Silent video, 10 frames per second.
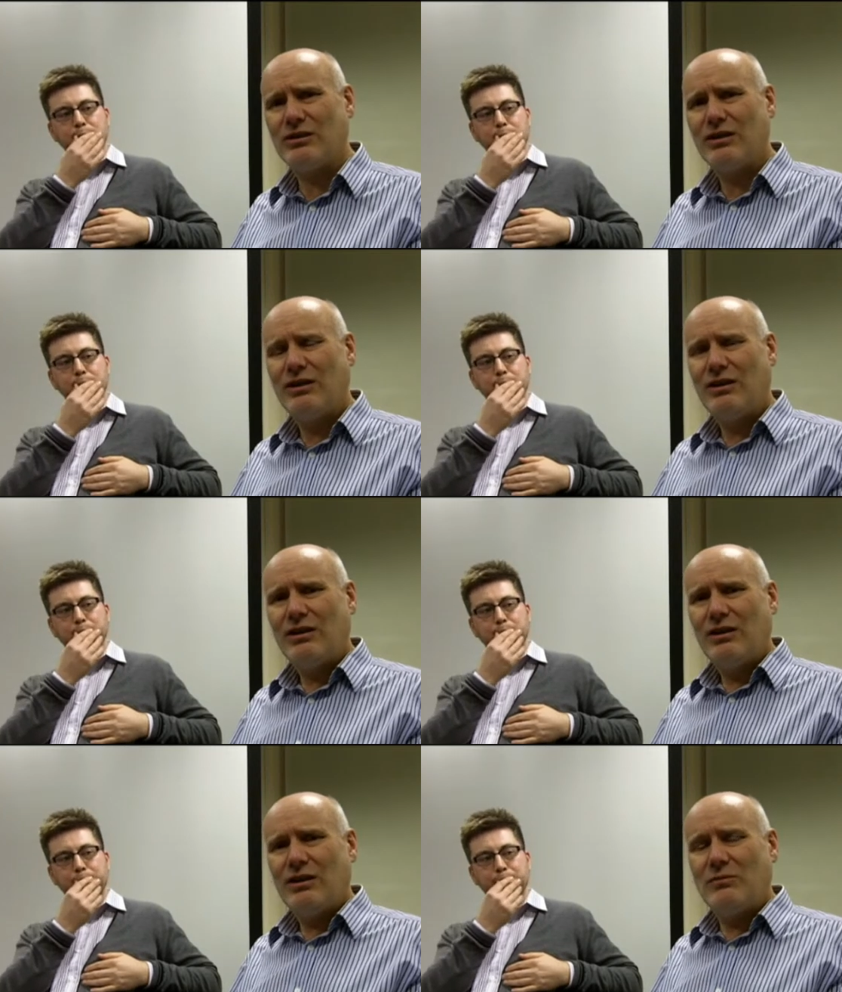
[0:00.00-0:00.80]

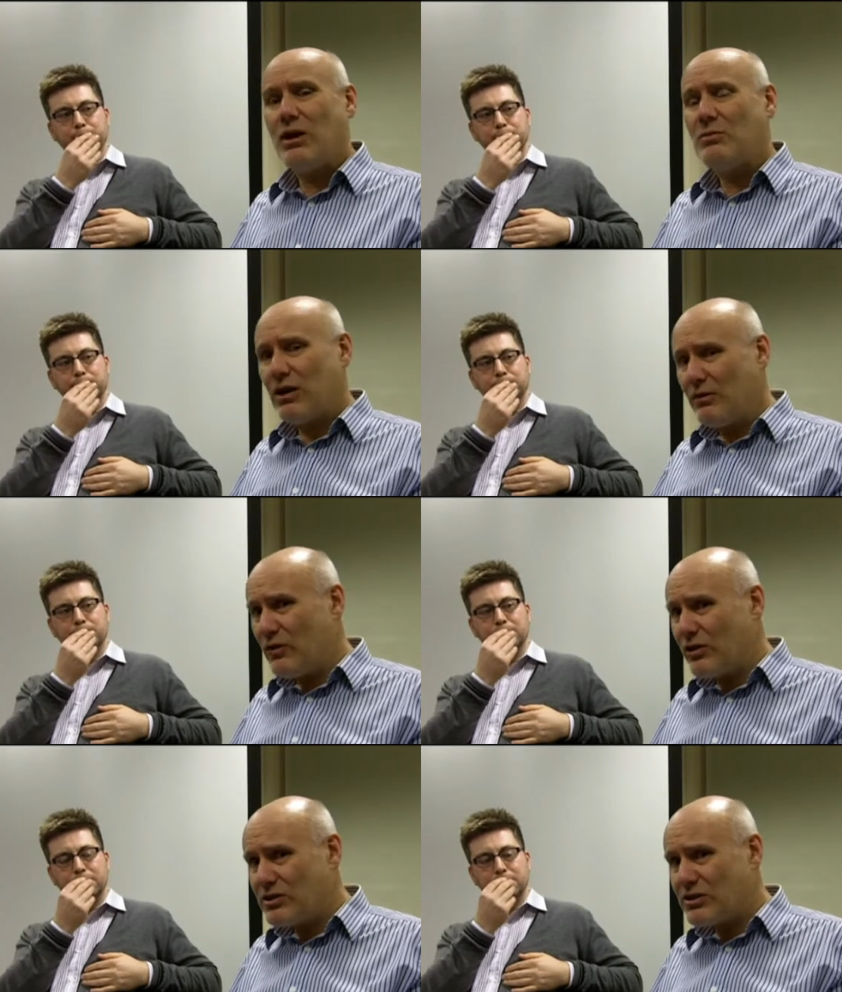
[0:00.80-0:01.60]
Speaker 1: Mm. And maybe I'm
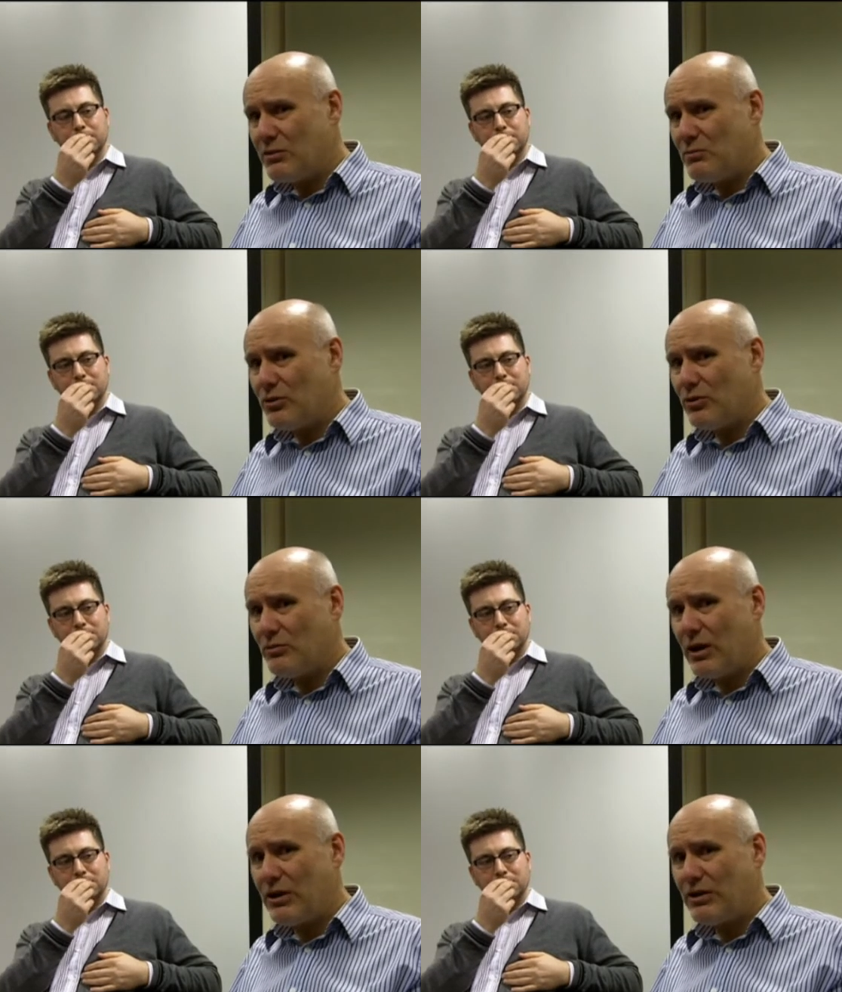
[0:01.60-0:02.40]
very simple
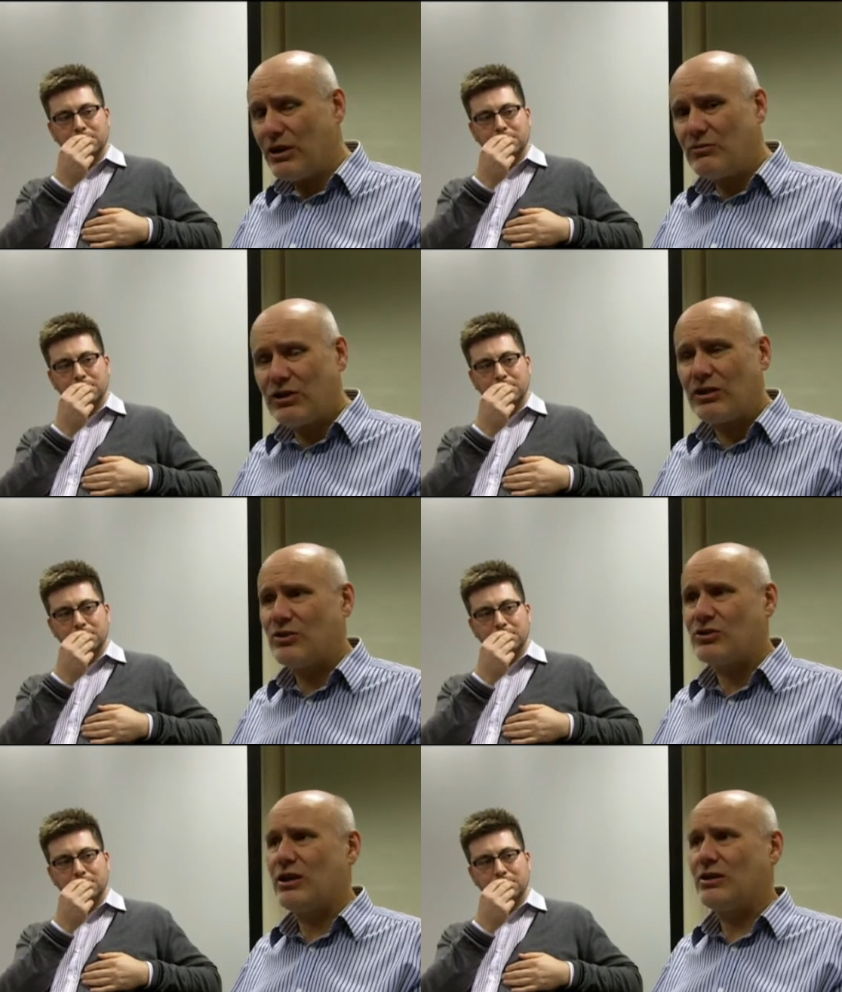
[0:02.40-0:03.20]
and maybe I don't
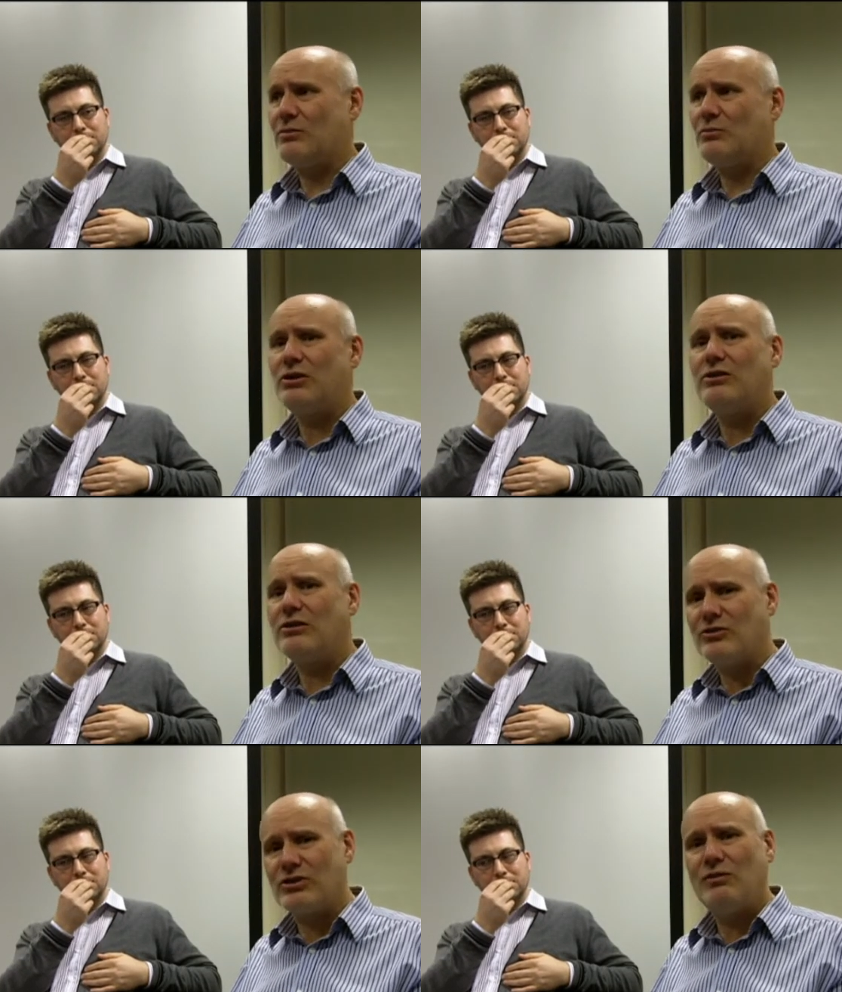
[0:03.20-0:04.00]
understand it, but it
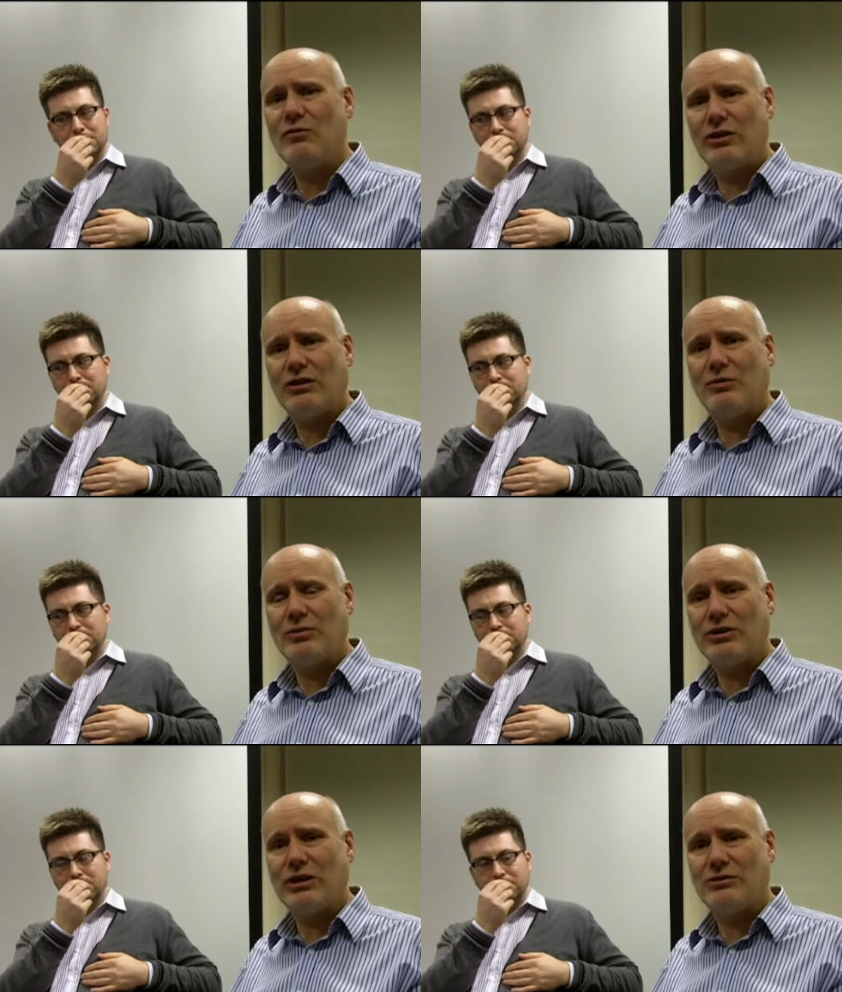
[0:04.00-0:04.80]
didn't seem very
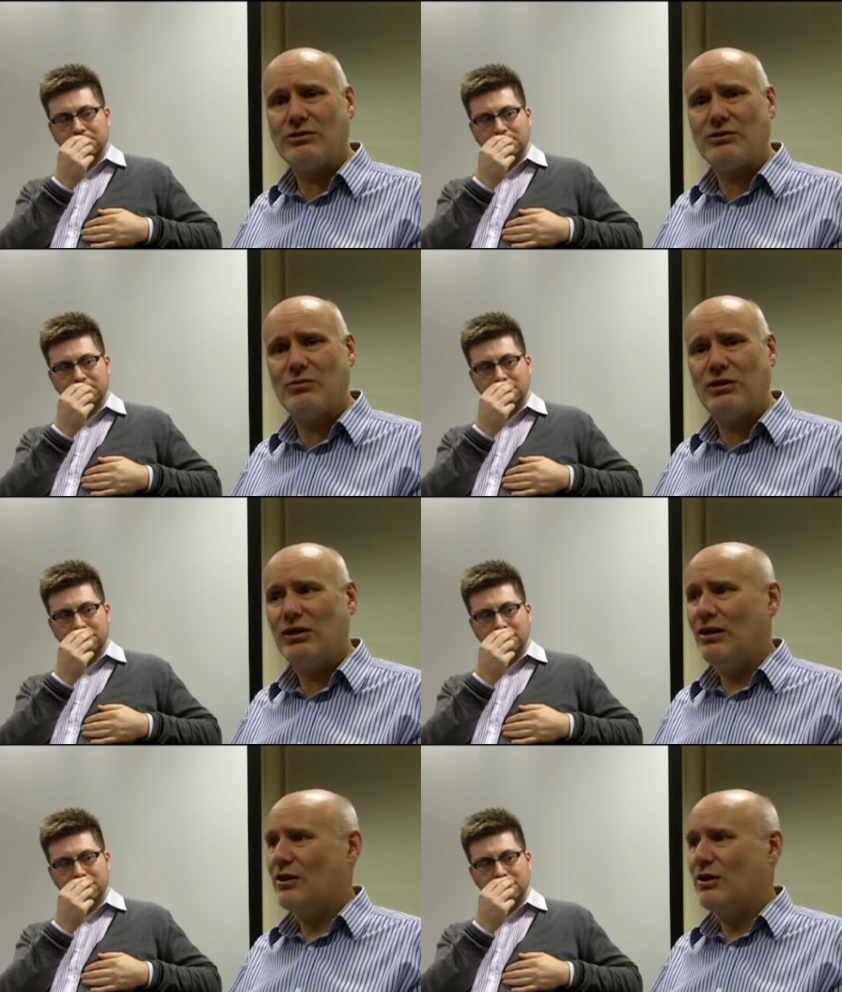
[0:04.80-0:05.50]
complicated to me.